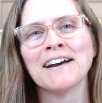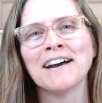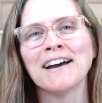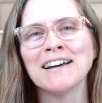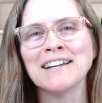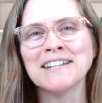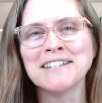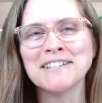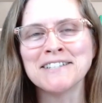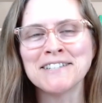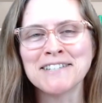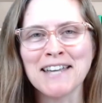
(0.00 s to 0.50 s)
a
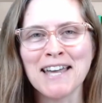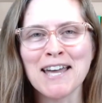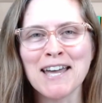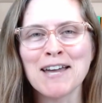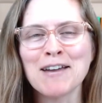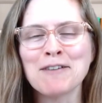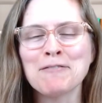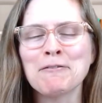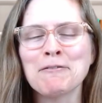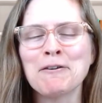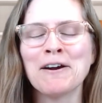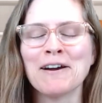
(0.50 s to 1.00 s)
day
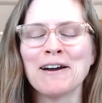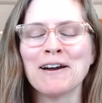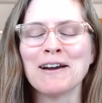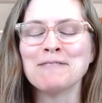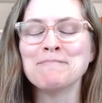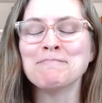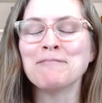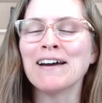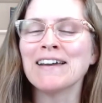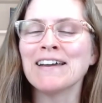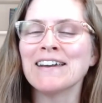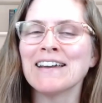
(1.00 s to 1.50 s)
where I
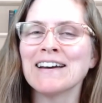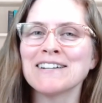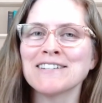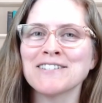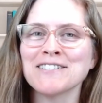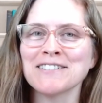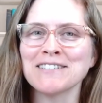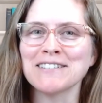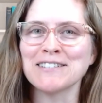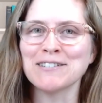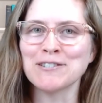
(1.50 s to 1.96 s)
might actually